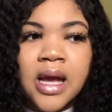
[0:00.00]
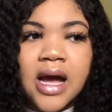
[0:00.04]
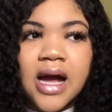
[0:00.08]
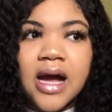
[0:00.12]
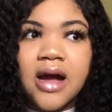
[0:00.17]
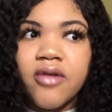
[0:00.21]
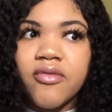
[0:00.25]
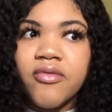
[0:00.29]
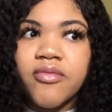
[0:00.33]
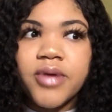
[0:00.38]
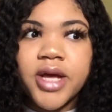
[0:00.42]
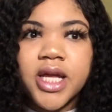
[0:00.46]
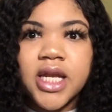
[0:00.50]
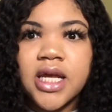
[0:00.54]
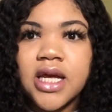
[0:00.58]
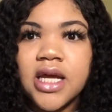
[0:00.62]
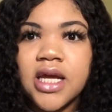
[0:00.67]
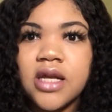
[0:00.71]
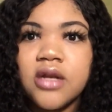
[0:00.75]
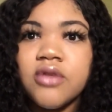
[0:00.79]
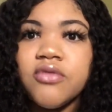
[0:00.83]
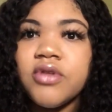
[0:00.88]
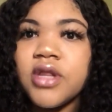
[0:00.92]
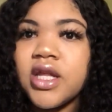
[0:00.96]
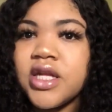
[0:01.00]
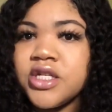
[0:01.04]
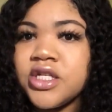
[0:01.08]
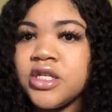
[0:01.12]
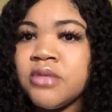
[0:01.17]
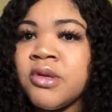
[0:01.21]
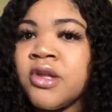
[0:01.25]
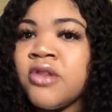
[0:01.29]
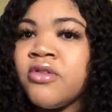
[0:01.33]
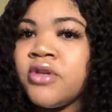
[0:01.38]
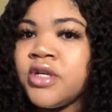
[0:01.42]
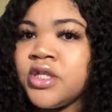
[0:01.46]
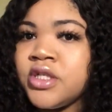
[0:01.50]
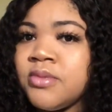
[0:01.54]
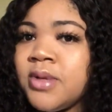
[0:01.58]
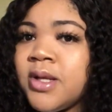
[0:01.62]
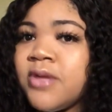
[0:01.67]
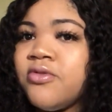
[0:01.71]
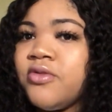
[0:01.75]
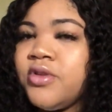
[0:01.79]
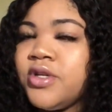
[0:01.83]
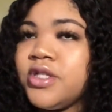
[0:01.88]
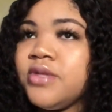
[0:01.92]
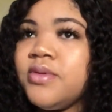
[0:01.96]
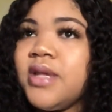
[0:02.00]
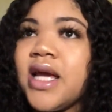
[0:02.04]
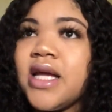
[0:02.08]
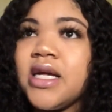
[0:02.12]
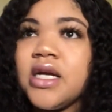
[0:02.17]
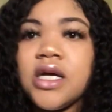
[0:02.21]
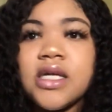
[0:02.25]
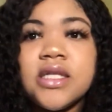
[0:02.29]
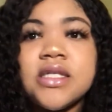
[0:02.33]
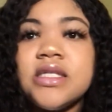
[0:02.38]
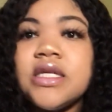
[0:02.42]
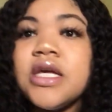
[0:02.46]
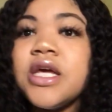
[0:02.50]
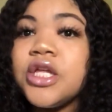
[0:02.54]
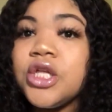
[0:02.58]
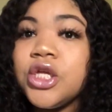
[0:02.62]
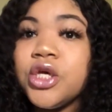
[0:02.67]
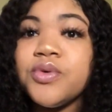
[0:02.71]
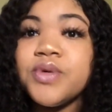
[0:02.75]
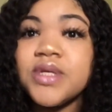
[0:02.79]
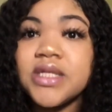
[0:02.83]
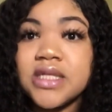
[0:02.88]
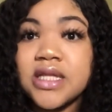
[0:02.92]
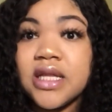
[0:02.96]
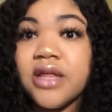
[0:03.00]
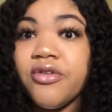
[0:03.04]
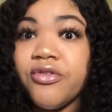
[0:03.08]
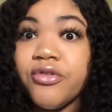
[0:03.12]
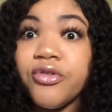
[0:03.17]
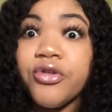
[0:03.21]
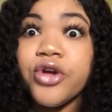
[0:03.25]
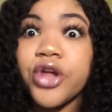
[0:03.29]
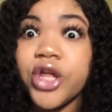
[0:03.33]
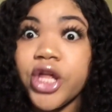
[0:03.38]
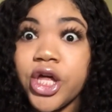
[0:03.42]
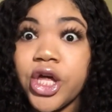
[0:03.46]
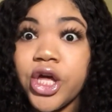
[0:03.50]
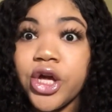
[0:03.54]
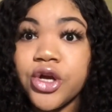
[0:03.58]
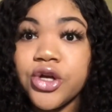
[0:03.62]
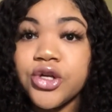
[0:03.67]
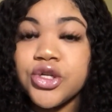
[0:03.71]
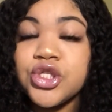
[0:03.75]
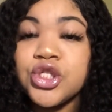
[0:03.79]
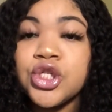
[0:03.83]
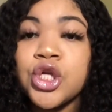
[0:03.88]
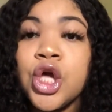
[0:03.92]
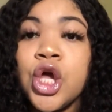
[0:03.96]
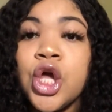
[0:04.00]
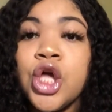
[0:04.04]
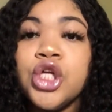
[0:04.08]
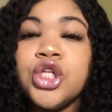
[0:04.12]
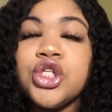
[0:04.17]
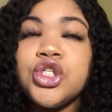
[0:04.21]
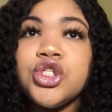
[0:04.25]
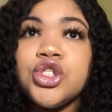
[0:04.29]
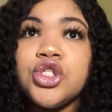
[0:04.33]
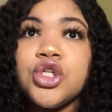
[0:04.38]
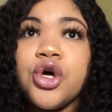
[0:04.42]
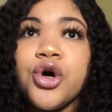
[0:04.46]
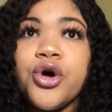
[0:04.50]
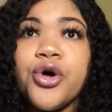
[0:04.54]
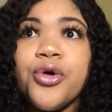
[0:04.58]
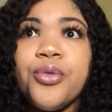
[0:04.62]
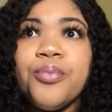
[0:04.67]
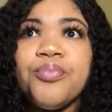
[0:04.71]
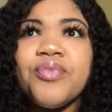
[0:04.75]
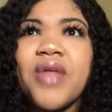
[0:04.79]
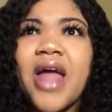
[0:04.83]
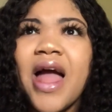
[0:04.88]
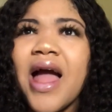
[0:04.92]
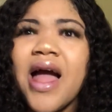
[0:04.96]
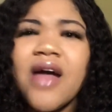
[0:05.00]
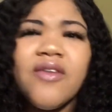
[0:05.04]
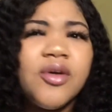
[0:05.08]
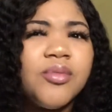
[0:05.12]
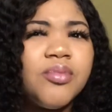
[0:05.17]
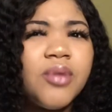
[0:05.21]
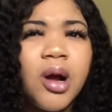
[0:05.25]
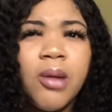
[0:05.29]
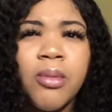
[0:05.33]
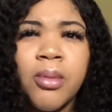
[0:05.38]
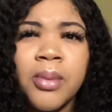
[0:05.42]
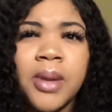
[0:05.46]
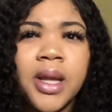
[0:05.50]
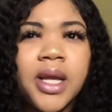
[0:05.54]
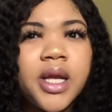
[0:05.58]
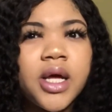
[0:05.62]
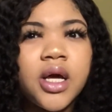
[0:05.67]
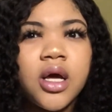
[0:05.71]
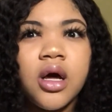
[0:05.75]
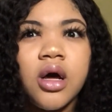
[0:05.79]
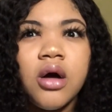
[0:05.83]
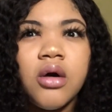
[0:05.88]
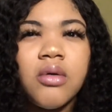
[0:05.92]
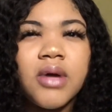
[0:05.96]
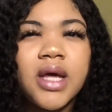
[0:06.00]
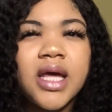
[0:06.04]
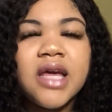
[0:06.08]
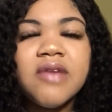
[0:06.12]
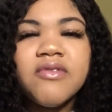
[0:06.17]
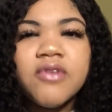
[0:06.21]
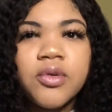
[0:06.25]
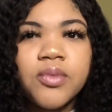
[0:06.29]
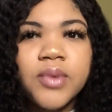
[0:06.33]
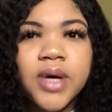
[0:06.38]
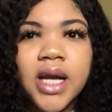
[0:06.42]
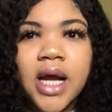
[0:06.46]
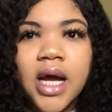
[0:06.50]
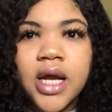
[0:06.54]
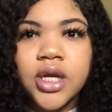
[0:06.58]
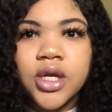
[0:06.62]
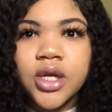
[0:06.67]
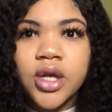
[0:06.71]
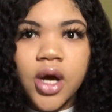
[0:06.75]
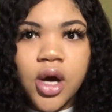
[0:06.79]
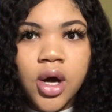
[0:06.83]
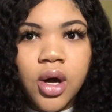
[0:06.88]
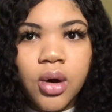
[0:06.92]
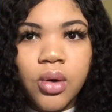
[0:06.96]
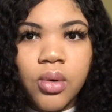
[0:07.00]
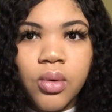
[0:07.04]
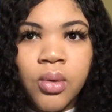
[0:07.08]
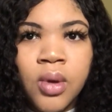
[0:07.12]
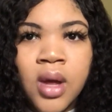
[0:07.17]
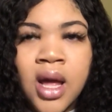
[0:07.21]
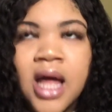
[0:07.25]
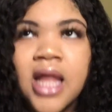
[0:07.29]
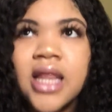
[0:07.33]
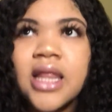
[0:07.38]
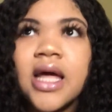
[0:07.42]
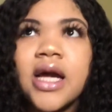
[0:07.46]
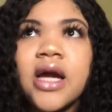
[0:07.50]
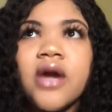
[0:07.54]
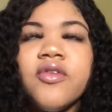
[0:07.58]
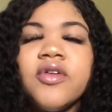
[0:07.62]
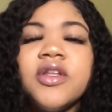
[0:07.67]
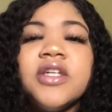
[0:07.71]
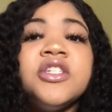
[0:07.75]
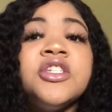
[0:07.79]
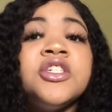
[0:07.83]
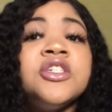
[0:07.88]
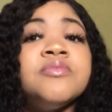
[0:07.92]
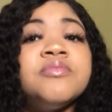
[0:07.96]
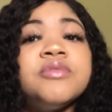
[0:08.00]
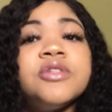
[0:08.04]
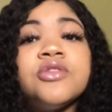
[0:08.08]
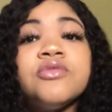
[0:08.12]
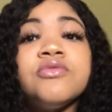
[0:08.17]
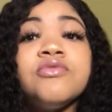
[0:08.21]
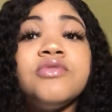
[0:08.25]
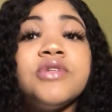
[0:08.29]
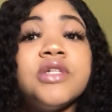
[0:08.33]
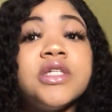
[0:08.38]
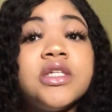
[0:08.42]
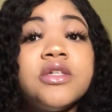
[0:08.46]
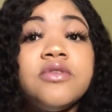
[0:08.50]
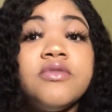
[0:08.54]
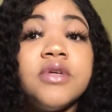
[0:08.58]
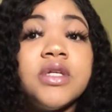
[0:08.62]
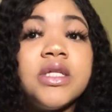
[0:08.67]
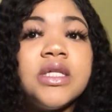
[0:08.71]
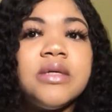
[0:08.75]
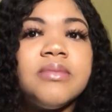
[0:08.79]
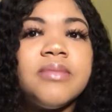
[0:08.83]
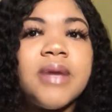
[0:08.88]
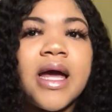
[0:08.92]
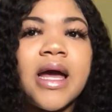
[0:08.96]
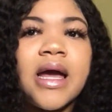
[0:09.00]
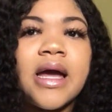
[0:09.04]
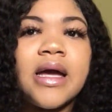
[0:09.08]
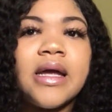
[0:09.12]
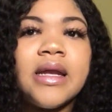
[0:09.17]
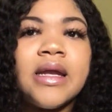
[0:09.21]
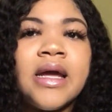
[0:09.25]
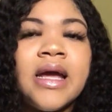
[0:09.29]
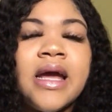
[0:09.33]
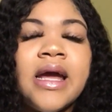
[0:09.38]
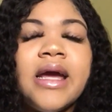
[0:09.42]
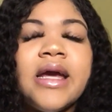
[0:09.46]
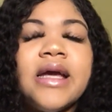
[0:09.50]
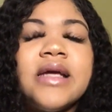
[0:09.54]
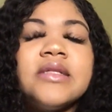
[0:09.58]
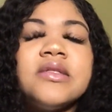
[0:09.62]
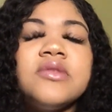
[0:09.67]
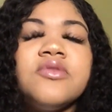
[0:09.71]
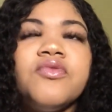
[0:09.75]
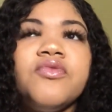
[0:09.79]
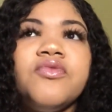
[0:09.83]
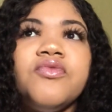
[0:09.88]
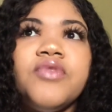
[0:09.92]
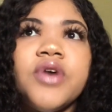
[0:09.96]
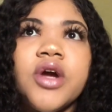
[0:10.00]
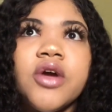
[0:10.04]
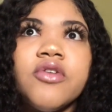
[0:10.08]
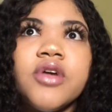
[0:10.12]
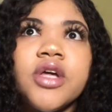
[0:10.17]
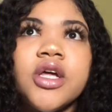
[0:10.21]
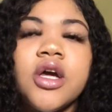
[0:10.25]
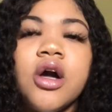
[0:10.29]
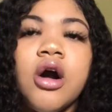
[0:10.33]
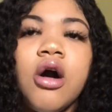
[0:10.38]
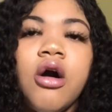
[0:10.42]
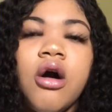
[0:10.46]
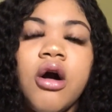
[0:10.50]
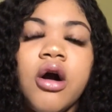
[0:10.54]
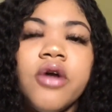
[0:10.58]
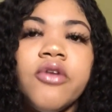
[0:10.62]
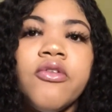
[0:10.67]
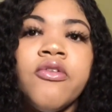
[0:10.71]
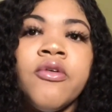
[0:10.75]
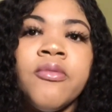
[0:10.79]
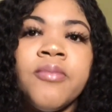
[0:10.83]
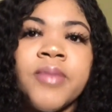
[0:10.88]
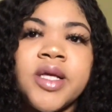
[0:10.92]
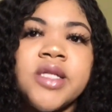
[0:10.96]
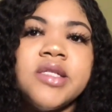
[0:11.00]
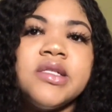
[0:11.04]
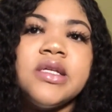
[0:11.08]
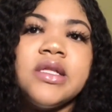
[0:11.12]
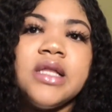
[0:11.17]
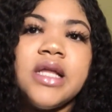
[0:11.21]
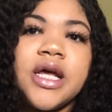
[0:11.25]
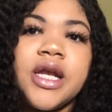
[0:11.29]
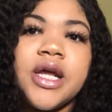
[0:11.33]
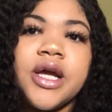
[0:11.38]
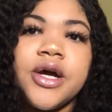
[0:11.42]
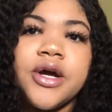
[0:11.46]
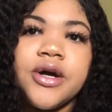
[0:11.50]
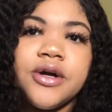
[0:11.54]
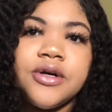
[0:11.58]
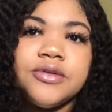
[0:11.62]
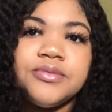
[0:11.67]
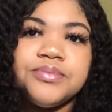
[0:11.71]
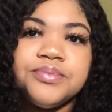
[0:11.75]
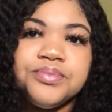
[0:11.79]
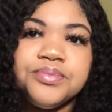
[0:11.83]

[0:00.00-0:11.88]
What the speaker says: I've been in relationship after relationship, like continuously for years. So I have a problem letting go. Even when I know like a relationship is really, really bad, it's very hard for me to let it go.